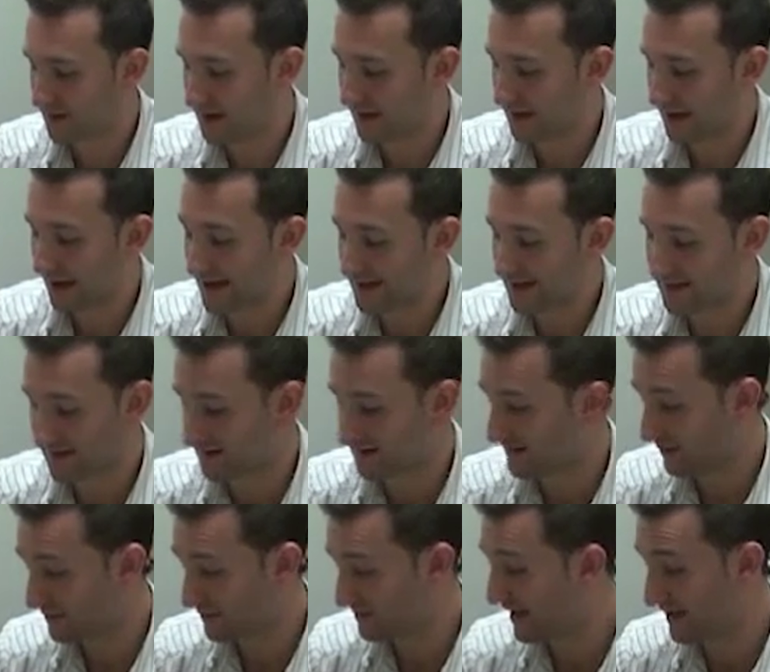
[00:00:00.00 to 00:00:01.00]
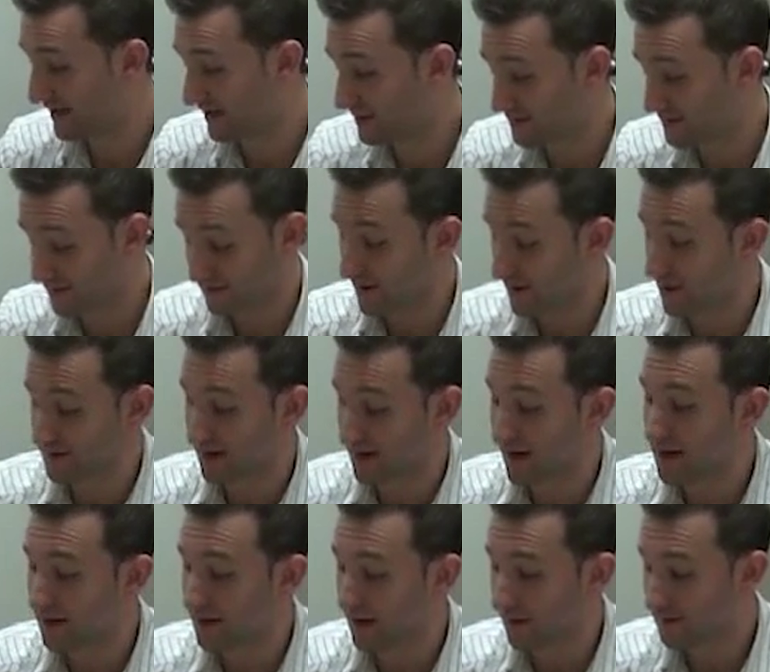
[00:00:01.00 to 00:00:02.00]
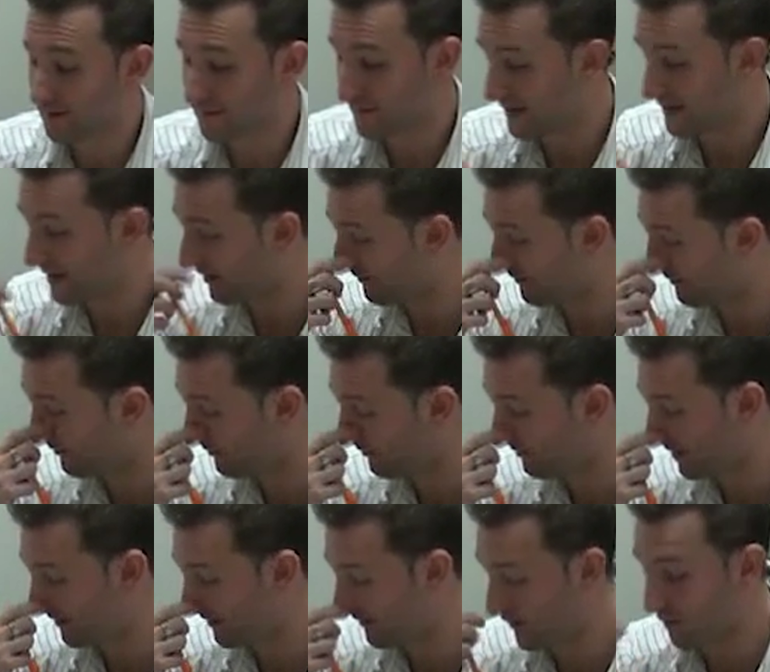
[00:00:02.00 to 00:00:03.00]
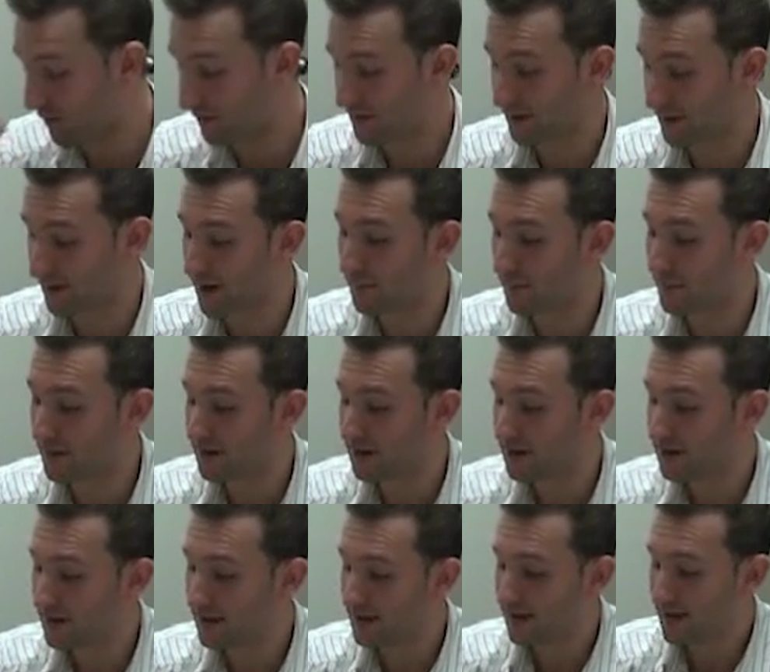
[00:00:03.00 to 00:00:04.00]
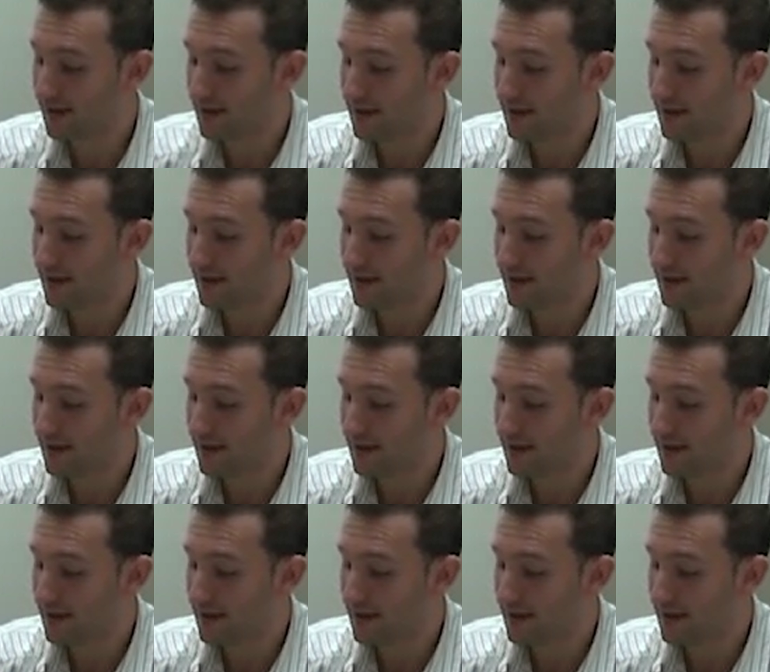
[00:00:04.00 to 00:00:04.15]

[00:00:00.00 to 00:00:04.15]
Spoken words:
in the last 10 years as far as I know, that I've been involved with the company,